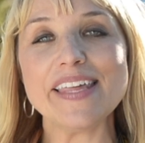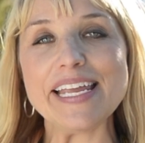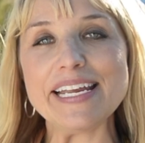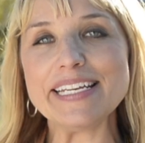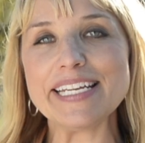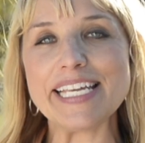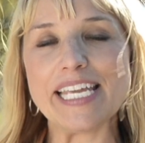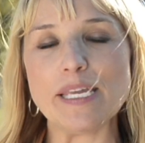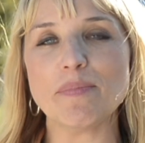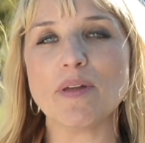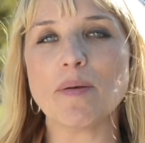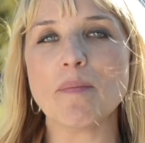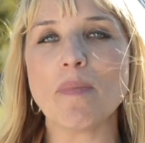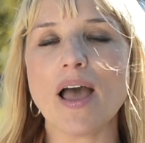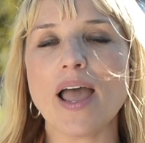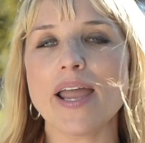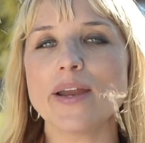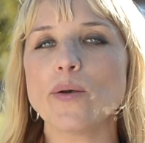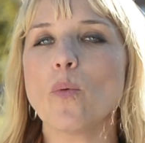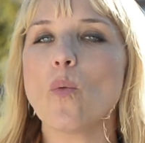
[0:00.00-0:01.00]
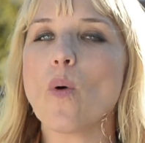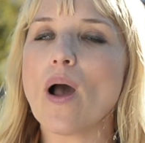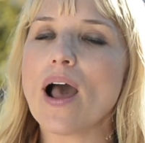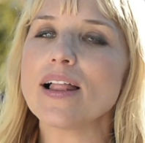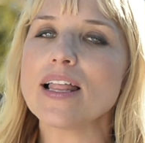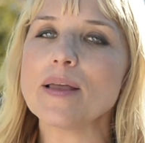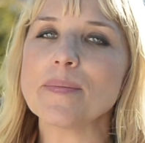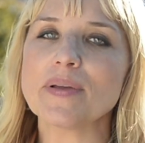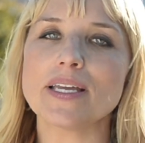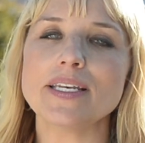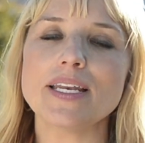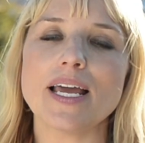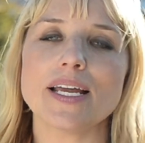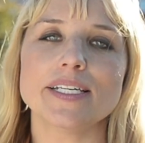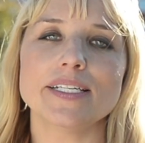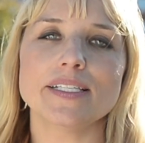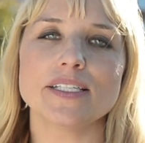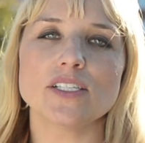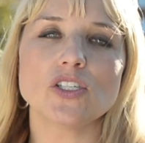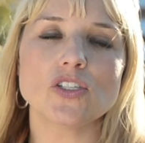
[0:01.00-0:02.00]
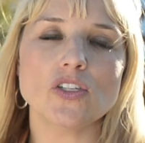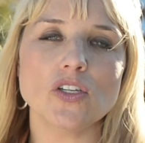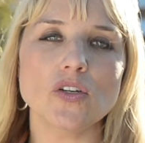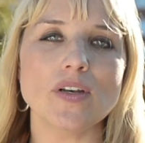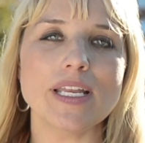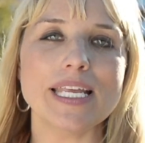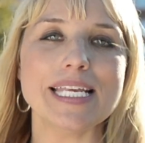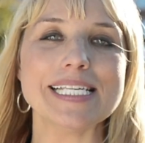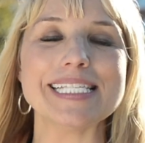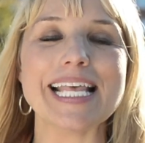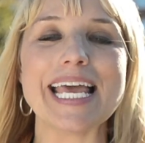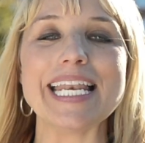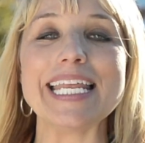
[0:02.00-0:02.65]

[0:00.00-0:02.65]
thing to keep in mind while I'm conducting the shoot is